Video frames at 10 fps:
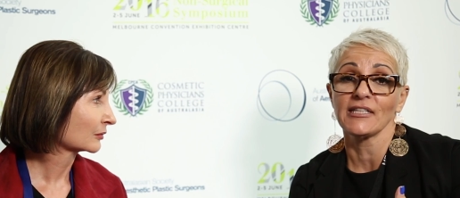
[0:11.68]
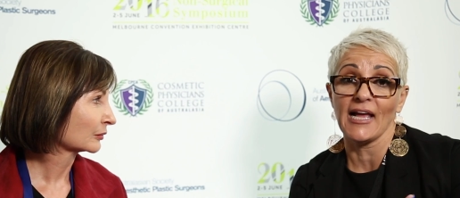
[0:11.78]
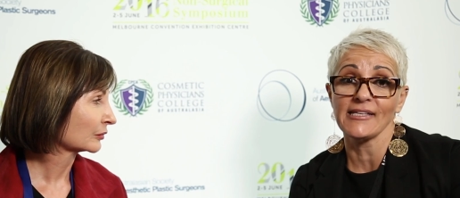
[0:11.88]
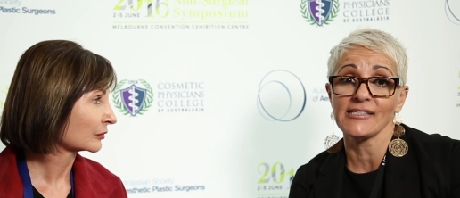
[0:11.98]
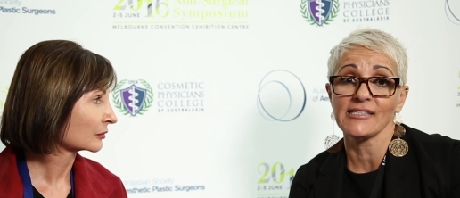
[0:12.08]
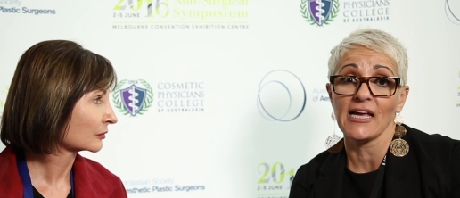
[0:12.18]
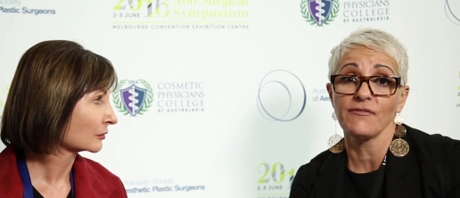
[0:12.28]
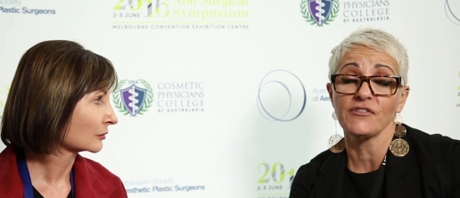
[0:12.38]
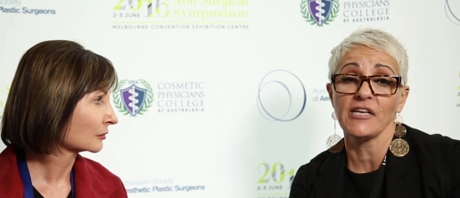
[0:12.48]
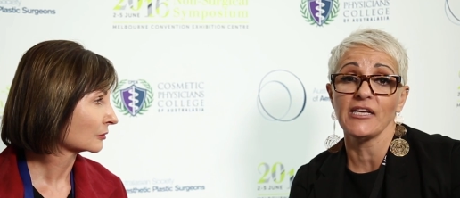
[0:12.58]
Speaker 1: laser
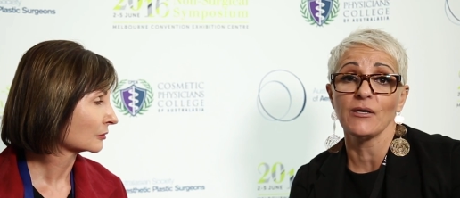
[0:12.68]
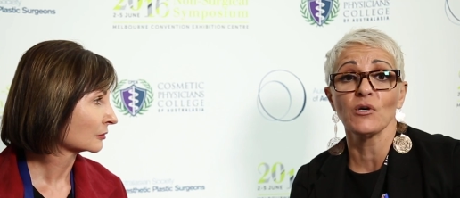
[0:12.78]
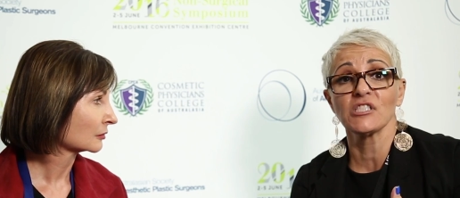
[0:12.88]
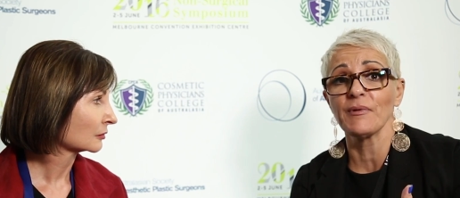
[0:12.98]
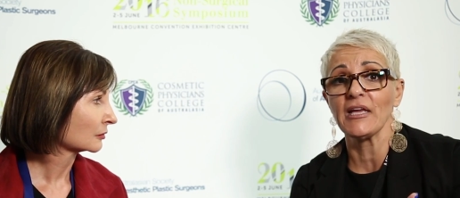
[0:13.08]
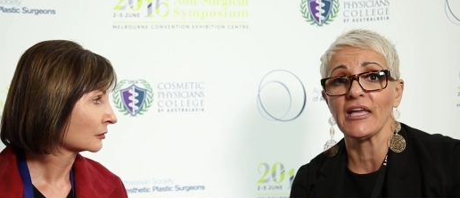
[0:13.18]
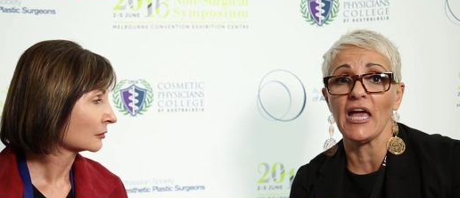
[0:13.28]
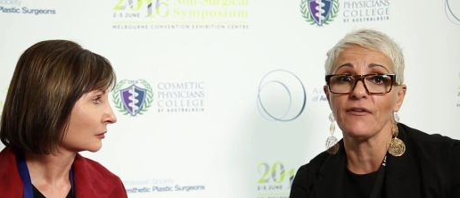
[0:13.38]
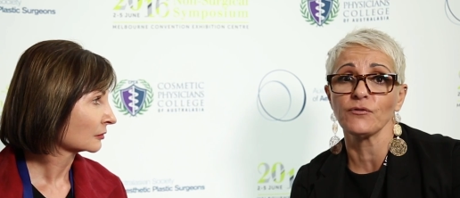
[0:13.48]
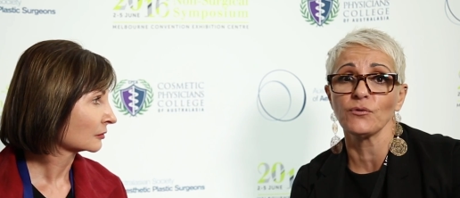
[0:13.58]
safety and what to be
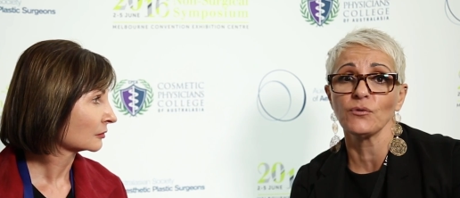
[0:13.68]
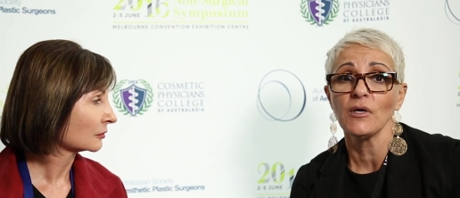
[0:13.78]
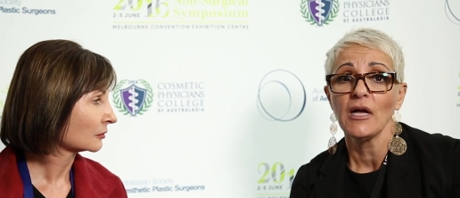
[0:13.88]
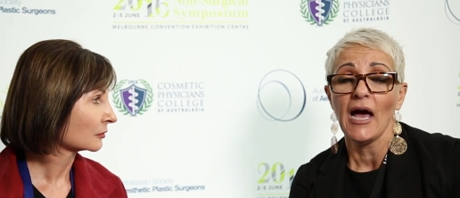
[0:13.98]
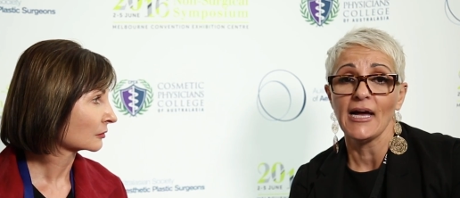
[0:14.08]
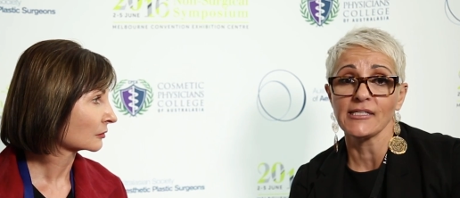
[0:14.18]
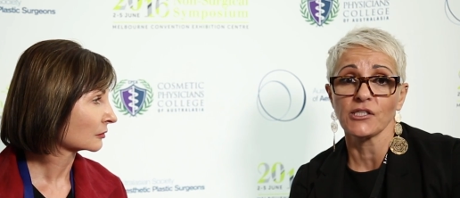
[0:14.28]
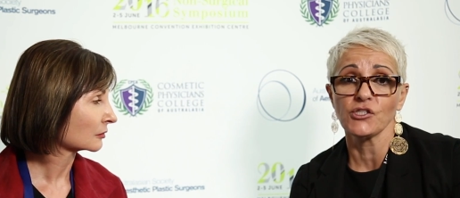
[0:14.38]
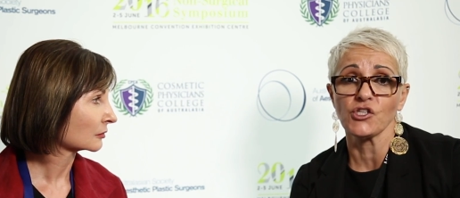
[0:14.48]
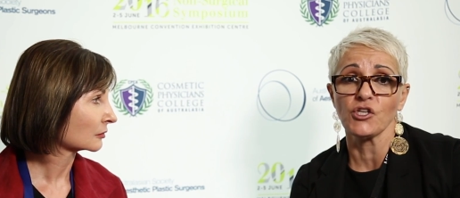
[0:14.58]
careful as a
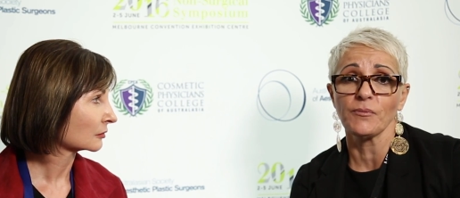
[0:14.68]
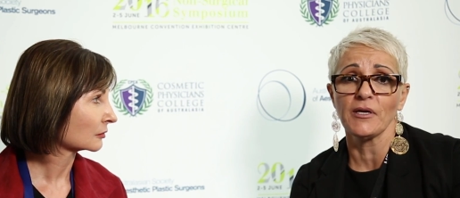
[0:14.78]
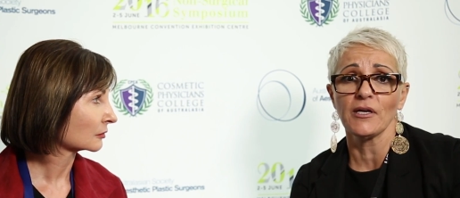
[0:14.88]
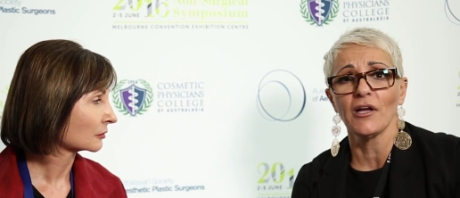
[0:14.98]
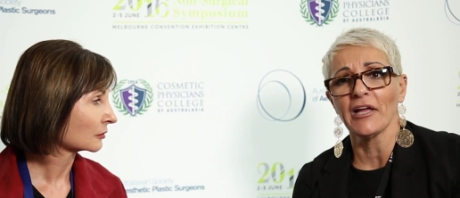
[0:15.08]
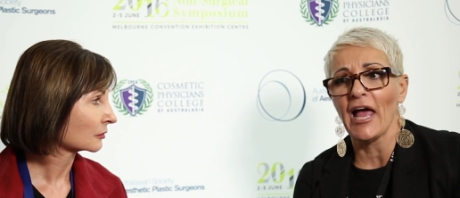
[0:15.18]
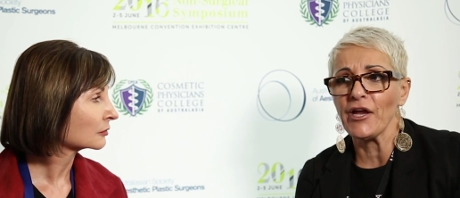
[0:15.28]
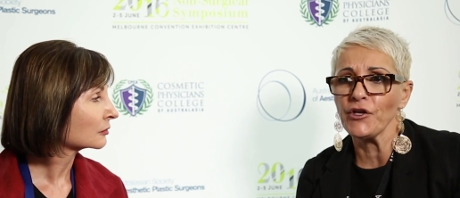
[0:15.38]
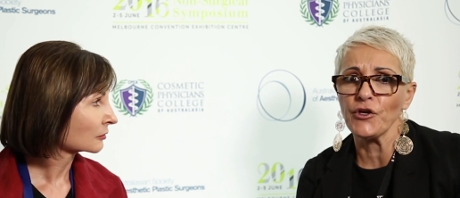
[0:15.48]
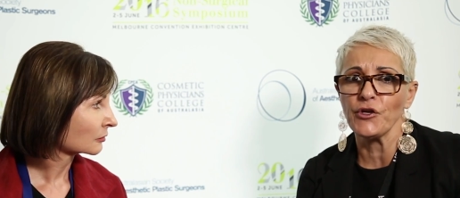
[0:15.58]
consumer, like how
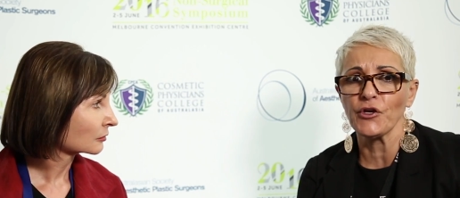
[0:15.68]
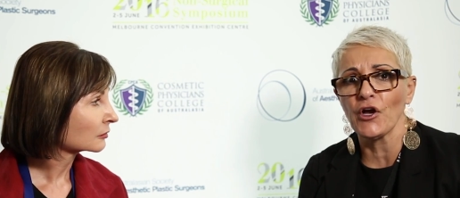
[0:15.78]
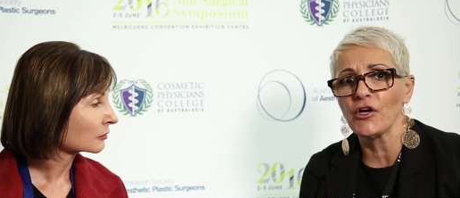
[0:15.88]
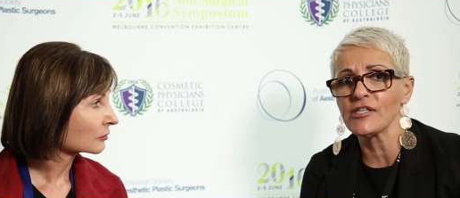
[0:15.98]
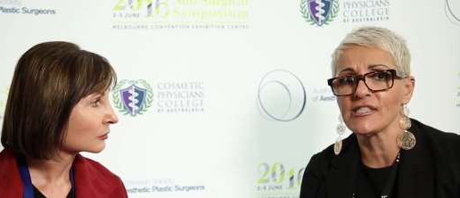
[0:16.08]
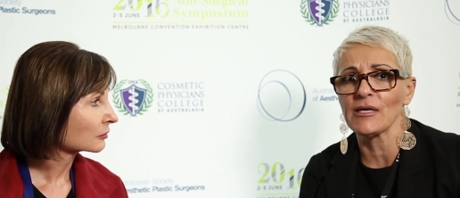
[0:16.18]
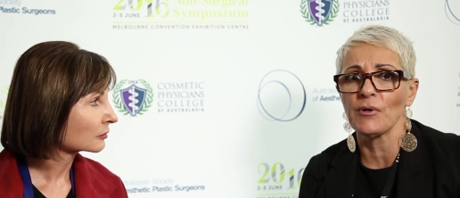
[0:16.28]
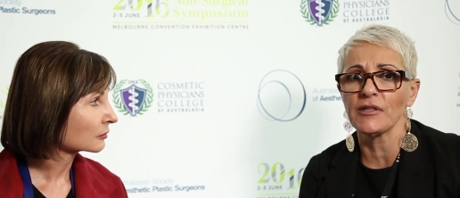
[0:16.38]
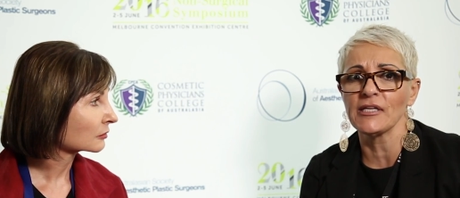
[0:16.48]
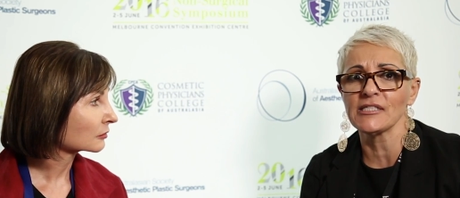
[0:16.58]
you know you're going to
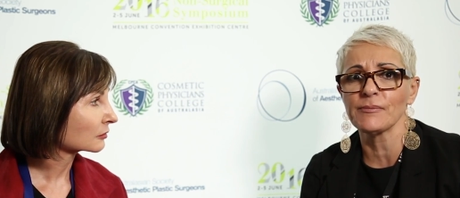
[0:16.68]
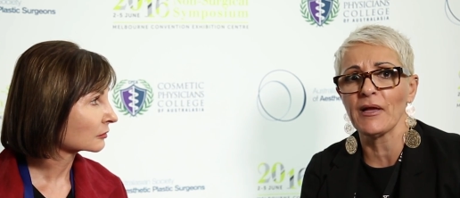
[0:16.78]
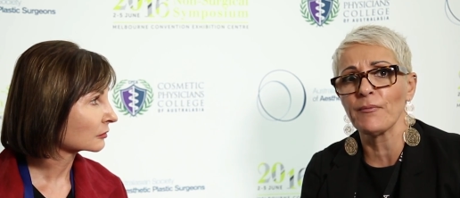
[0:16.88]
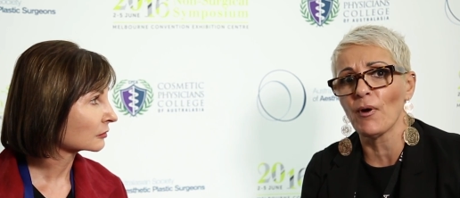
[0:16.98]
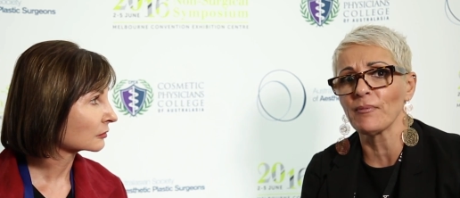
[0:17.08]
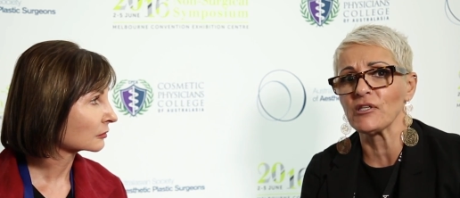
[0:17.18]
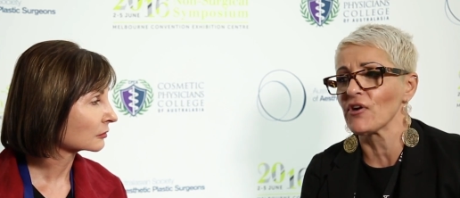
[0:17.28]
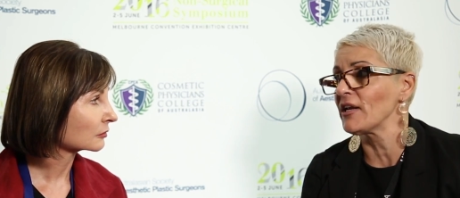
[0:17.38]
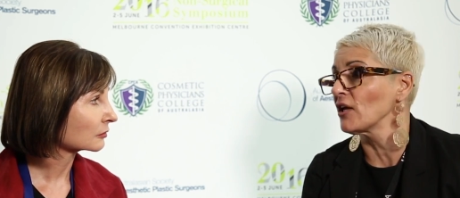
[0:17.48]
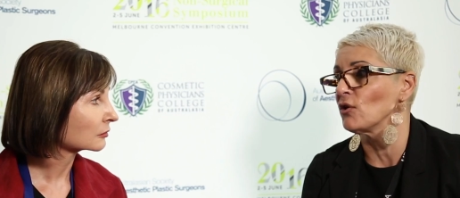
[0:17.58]
someone that's been properly
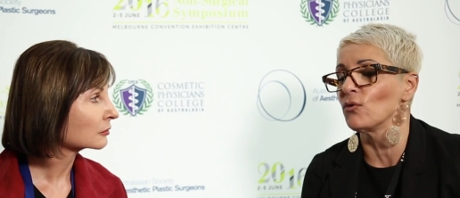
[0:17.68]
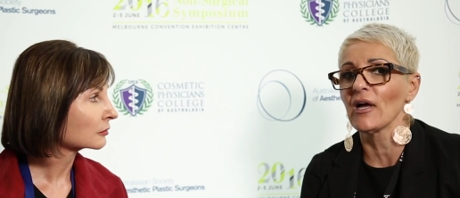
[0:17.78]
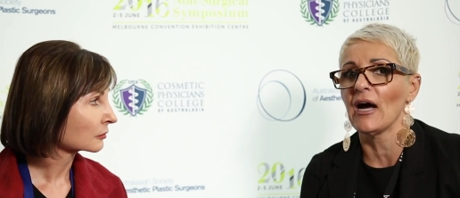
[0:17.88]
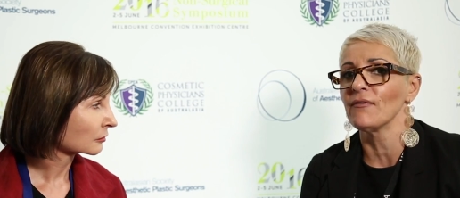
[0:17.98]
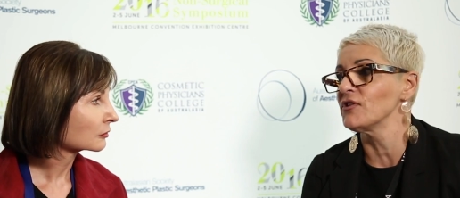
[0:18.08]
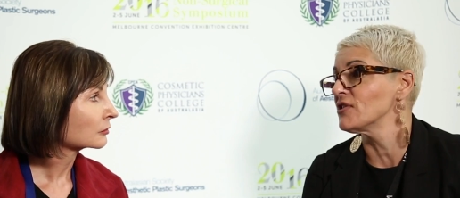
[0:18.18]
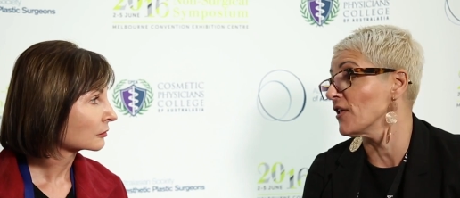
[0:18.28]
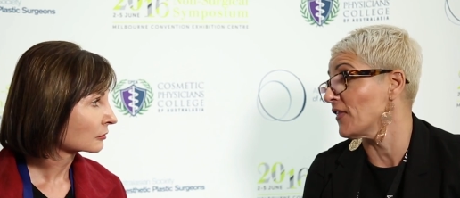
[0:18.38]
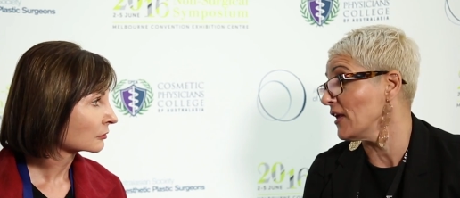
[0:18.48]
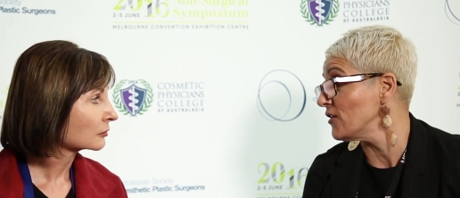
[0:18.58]
trained and going to look after you. So
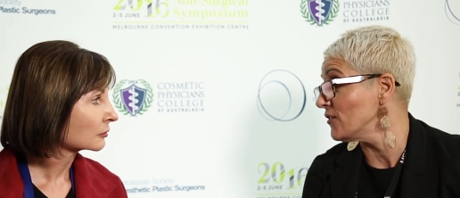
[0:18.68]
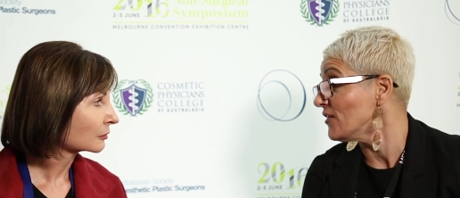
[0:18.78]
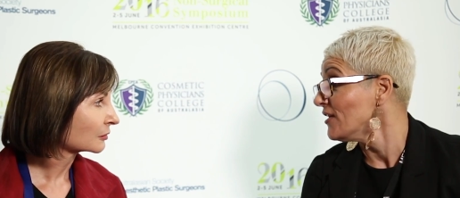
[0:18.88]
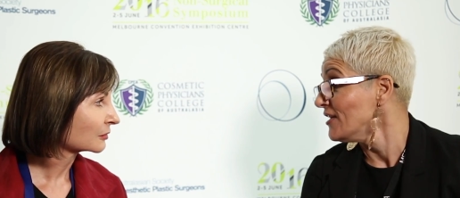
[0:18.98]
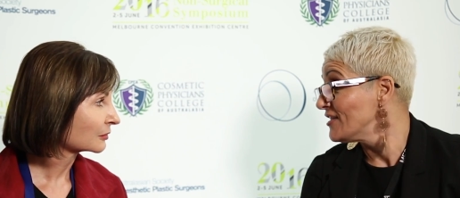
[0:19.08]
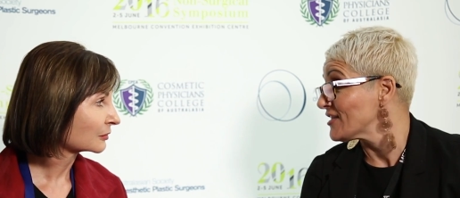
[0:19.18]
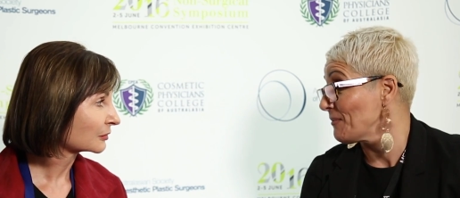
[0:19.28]
thank you so